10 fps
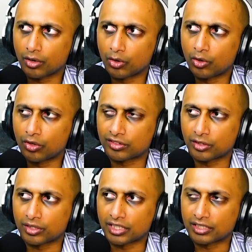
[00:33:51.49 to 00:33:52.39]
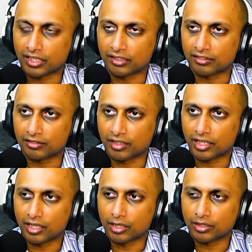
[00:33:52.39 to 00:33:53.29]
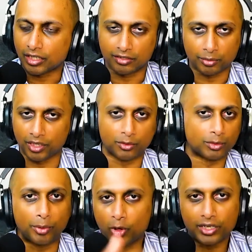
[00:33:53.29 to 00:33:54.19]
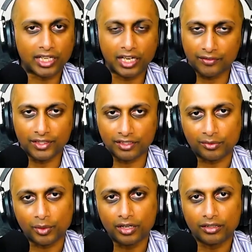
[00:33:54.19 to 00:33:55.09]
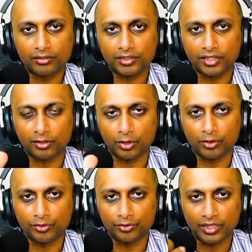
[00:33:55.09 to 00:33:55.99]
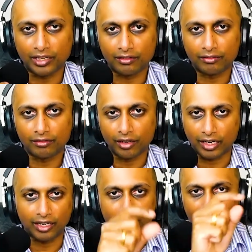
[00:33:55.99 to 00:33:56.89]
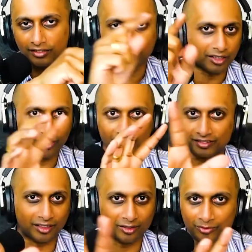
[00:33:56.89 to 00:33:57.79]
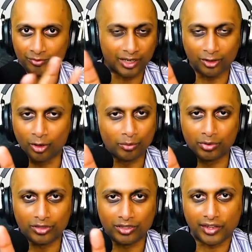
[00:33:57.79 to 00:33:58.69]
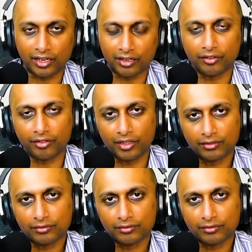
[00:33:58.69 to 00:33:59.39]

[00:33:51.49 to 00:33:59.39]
also need, I guess, like some kind of reporting out of it as well to sort of get, here's the current state of my loan book and that kind of thing.